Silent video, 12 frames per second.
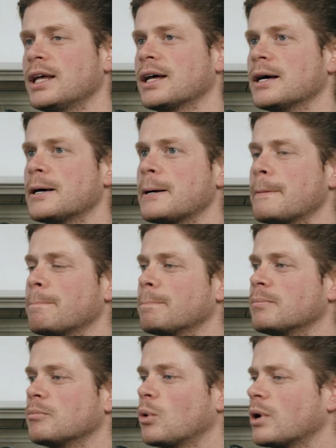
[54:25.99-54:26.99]

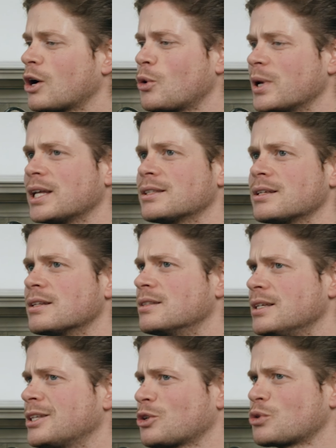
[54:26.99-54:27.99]
But without going into the
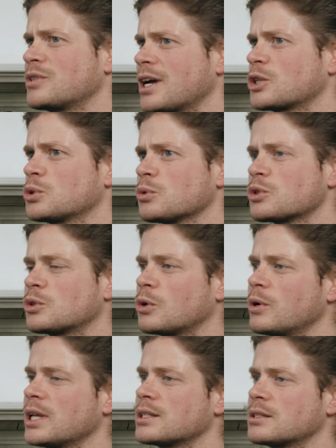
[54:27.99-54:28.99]
details of the actual
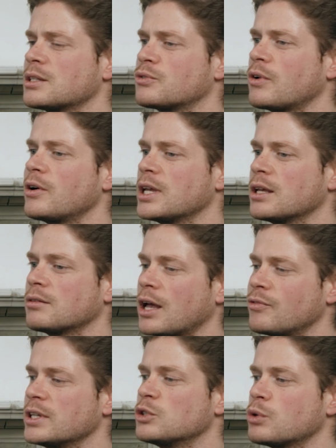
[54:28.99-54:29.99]
story, it's very
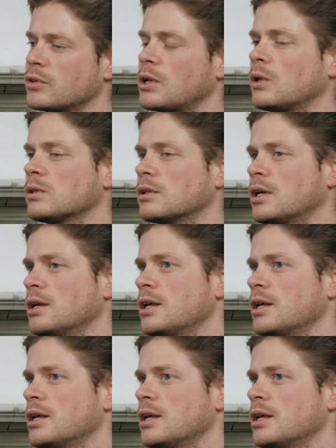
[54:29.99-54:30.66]
heavily driven on